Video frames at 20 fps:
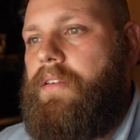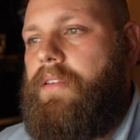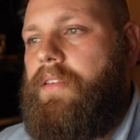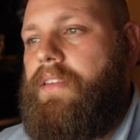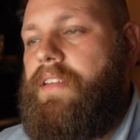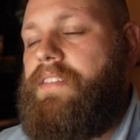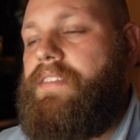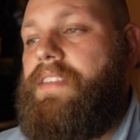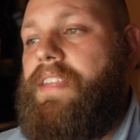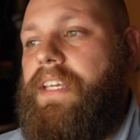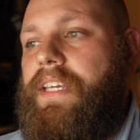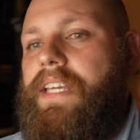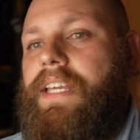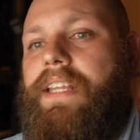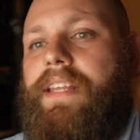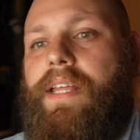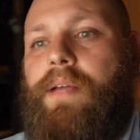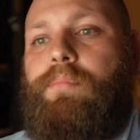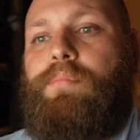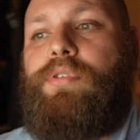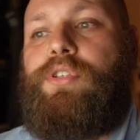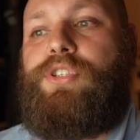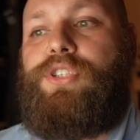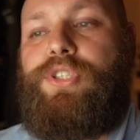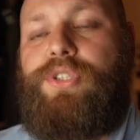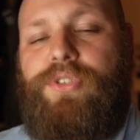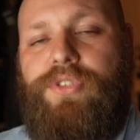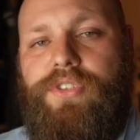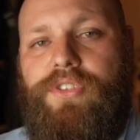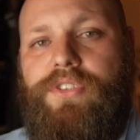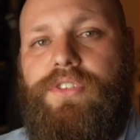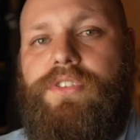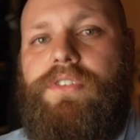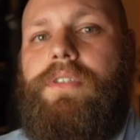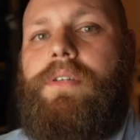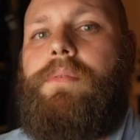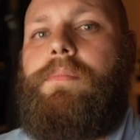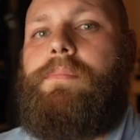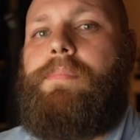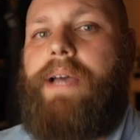This thinking then produces
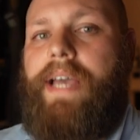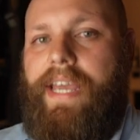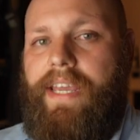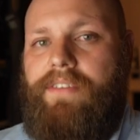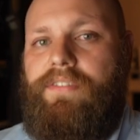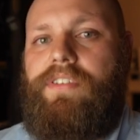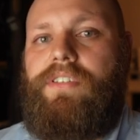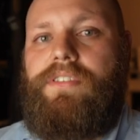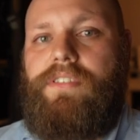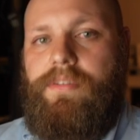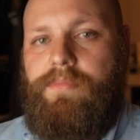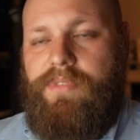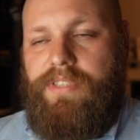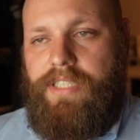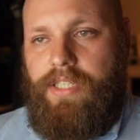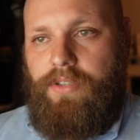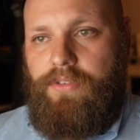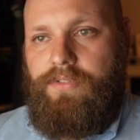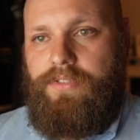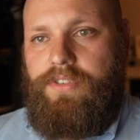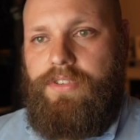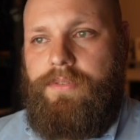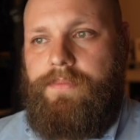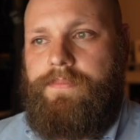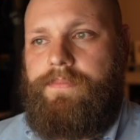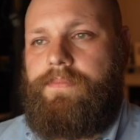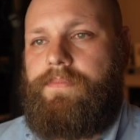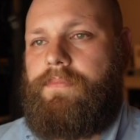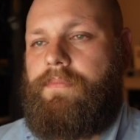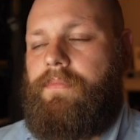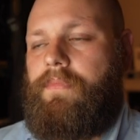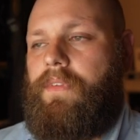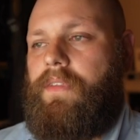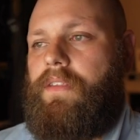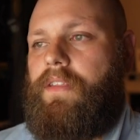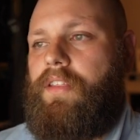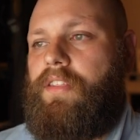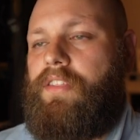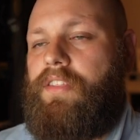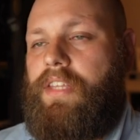behaviors themselves.
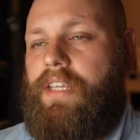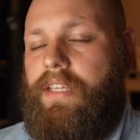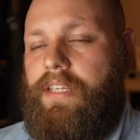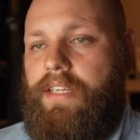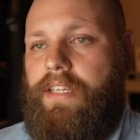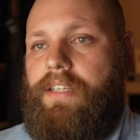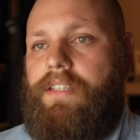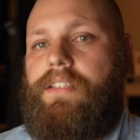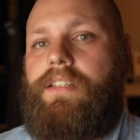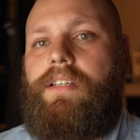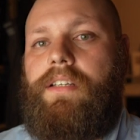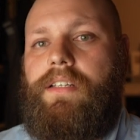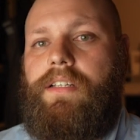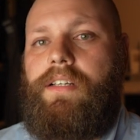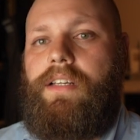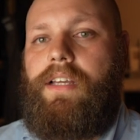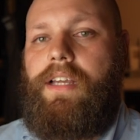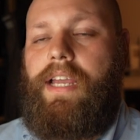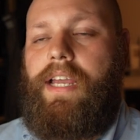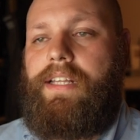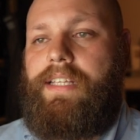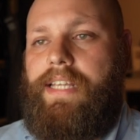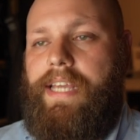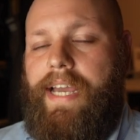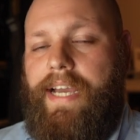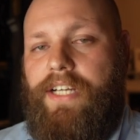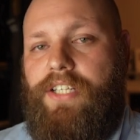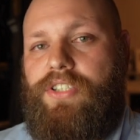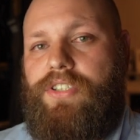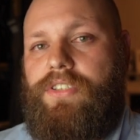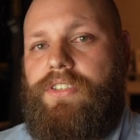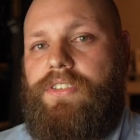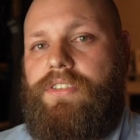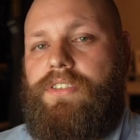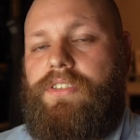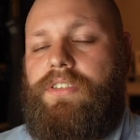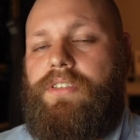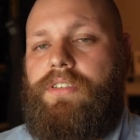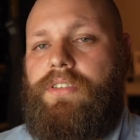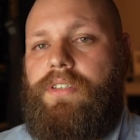The thinking and the
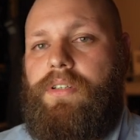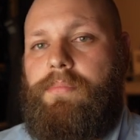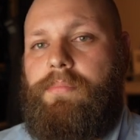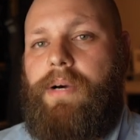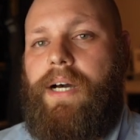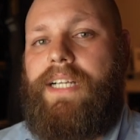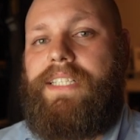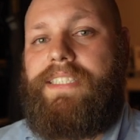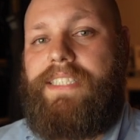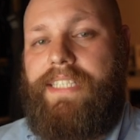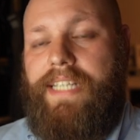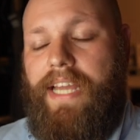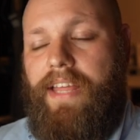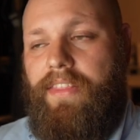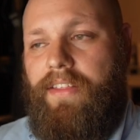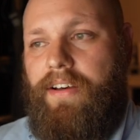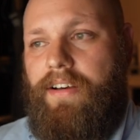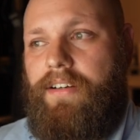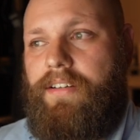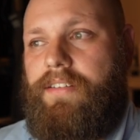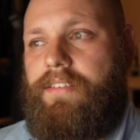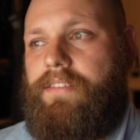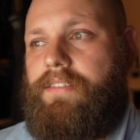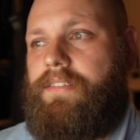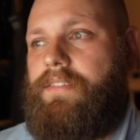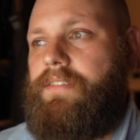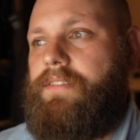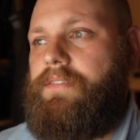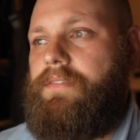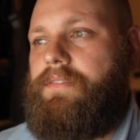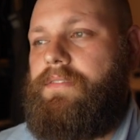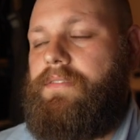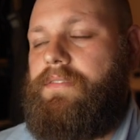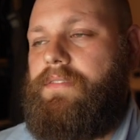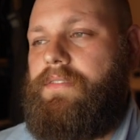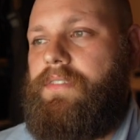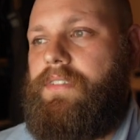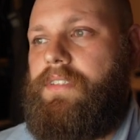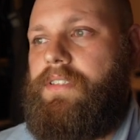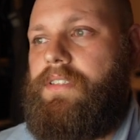actions combined together,
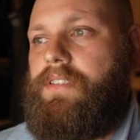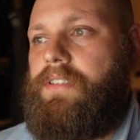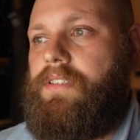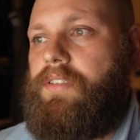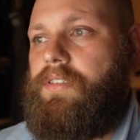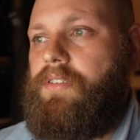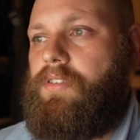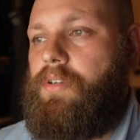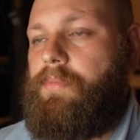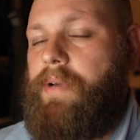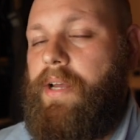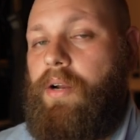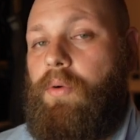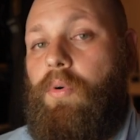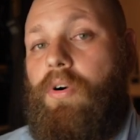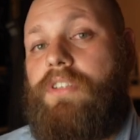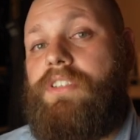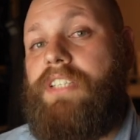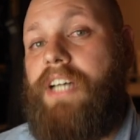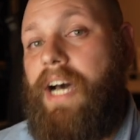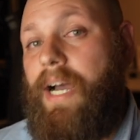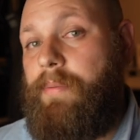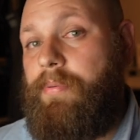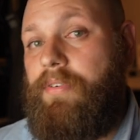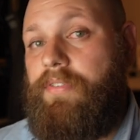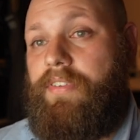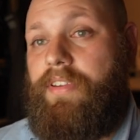no matter what type of